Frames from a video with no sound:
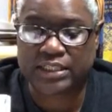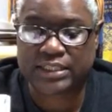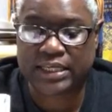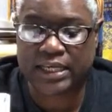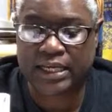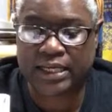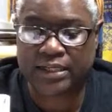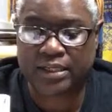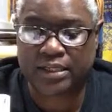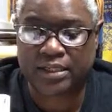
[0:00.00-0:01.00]

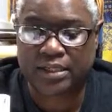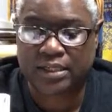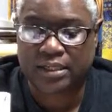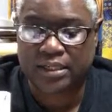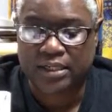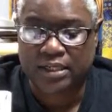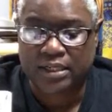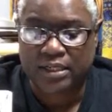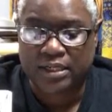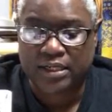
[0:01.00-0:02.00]
Sin.
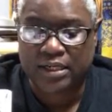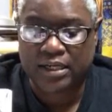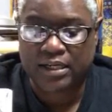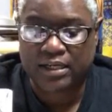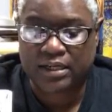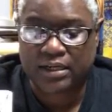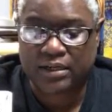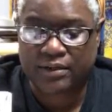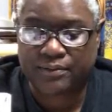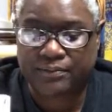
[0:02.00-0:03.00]
And
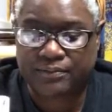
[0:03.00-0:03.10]
uh,